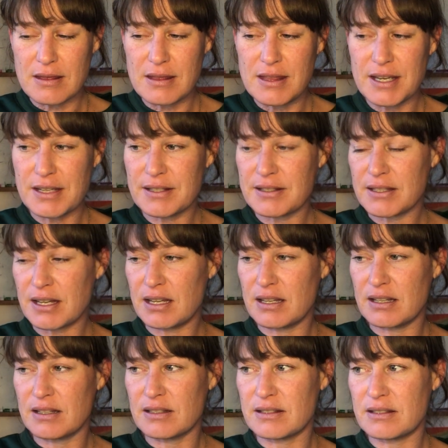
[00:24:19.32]
this
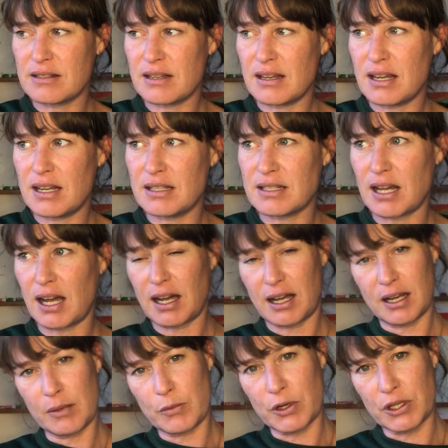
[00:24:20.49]
is a
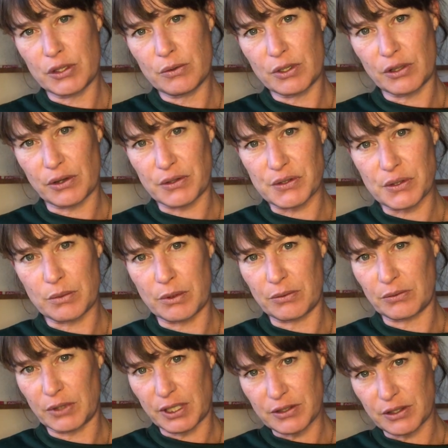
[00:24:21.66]
time where you can also
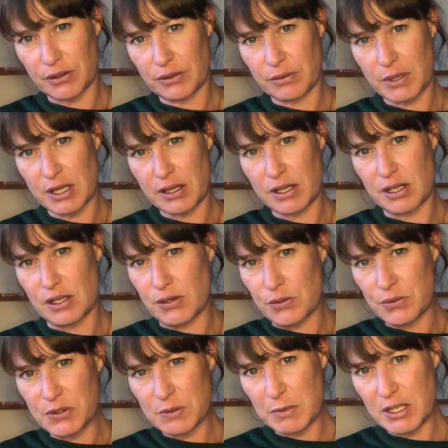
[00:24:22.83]
reflect on the way that you
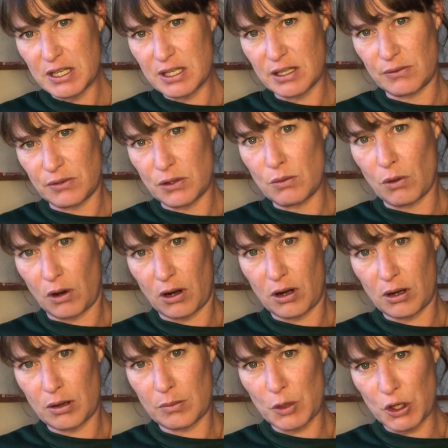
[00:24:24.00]
speak if you
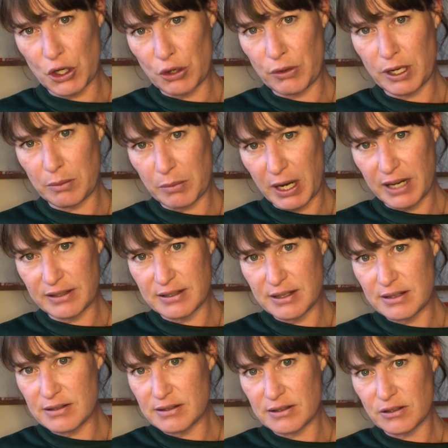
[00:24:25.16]
are Mercury in
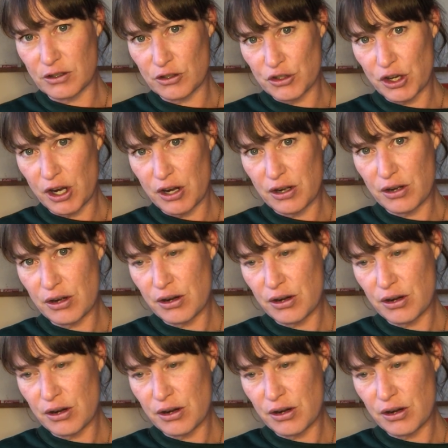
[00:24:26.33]
Pisces in your chart.